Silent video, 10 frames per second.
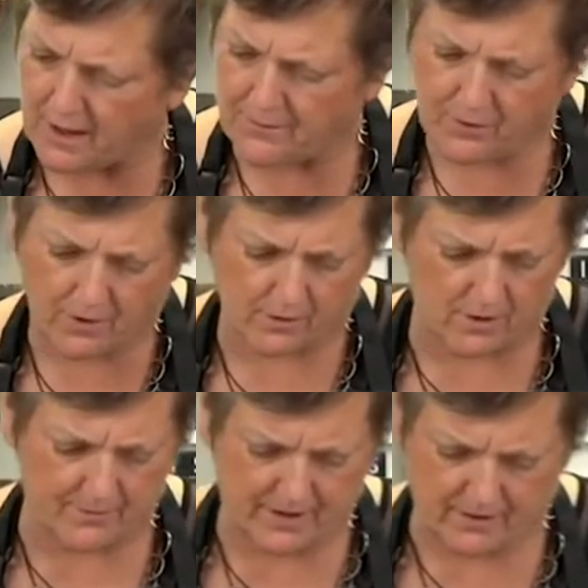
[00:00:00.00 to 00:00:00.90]
up a
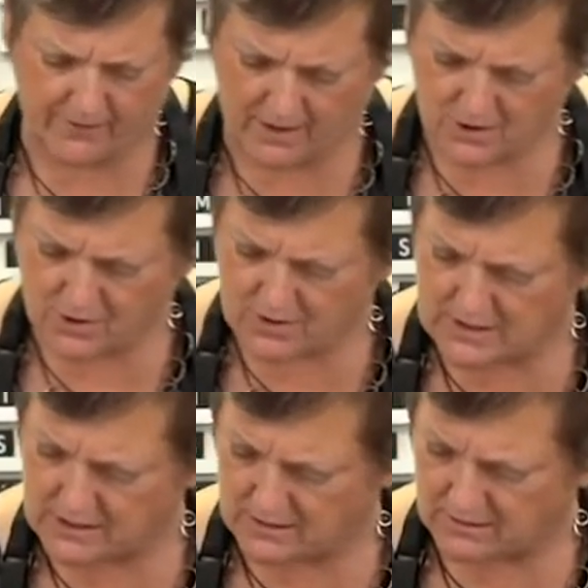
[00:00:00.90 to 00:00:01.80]
little bit of extra
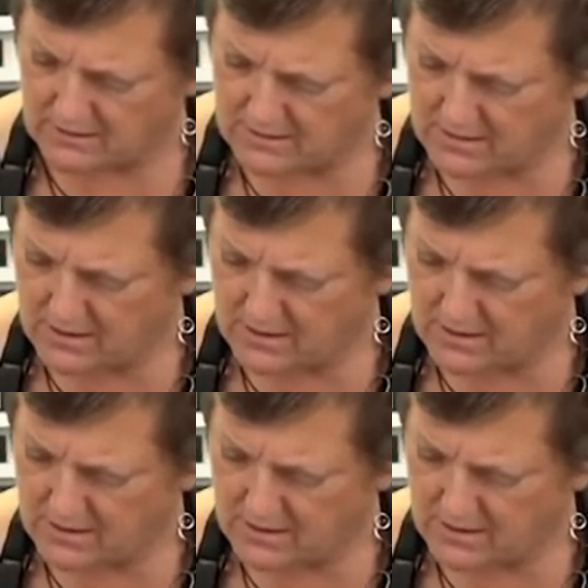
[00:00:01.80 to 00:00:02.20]
teal.